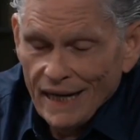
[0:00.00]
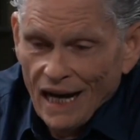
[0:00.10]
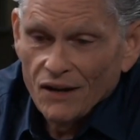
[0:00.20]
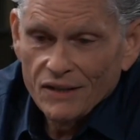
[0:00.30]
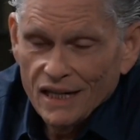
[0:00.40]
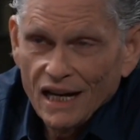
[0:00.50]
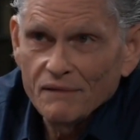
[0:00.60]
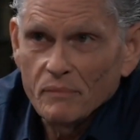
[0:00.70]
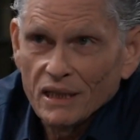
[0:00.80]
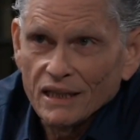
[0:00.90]
now that
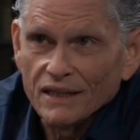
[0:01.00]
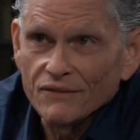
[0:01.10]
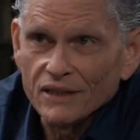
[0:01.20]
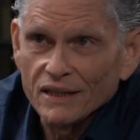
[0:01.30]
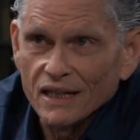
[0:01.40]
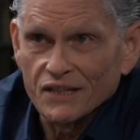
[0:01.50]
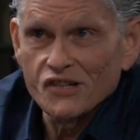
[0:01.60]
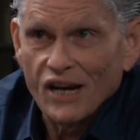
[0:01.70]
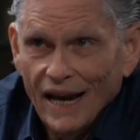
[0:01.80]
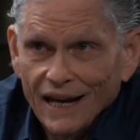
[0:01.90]
I've been given a
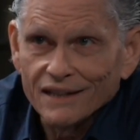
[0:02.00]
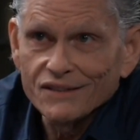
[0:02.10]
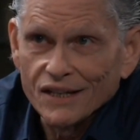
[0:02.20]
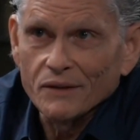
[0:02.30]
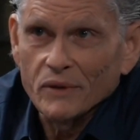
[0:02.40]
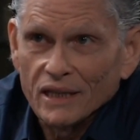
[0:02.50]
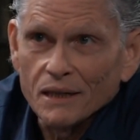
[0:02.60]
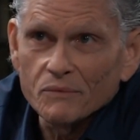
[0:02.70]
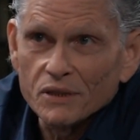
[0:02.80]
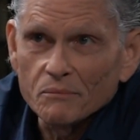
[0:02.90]
chance at
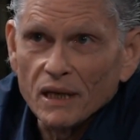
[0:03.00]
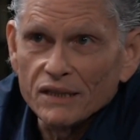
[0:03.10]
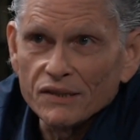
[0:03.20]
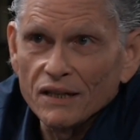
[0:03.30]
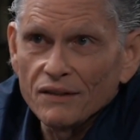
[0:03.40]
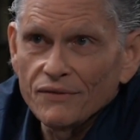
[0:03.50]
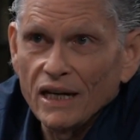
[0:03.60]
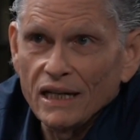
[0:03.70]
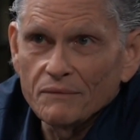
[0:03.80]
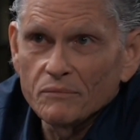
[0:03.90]
redemption myself,
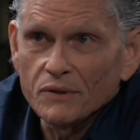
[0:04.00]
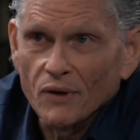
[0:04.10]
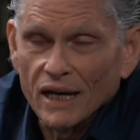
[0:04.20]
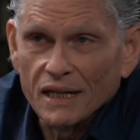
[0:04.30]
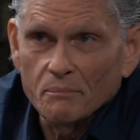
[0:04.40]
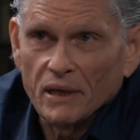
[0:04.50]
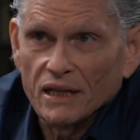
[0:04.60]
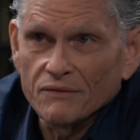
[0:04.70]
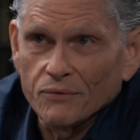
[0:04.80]
I try to pay it